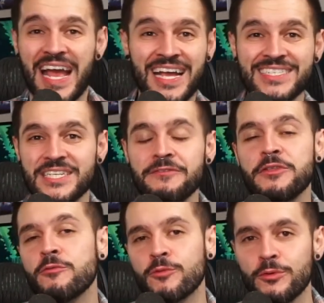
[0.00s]
As if
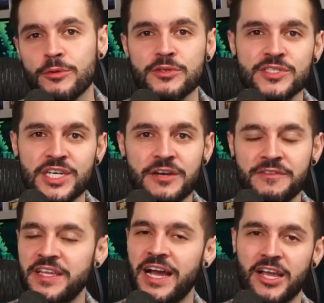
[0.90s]
the rules of
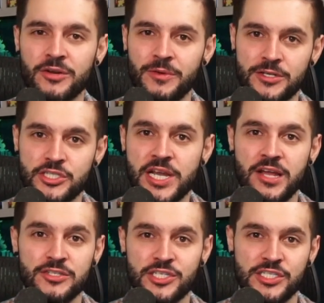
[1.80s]
the IronMON
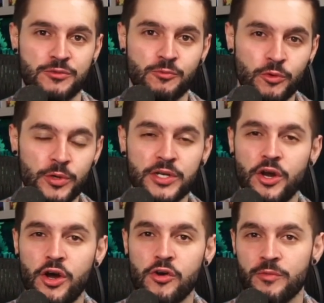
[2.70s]
challenges weren't
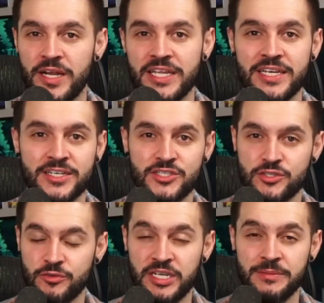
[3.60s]
already
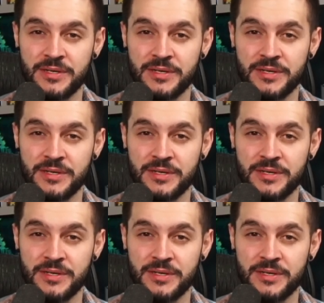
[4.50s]
extreme,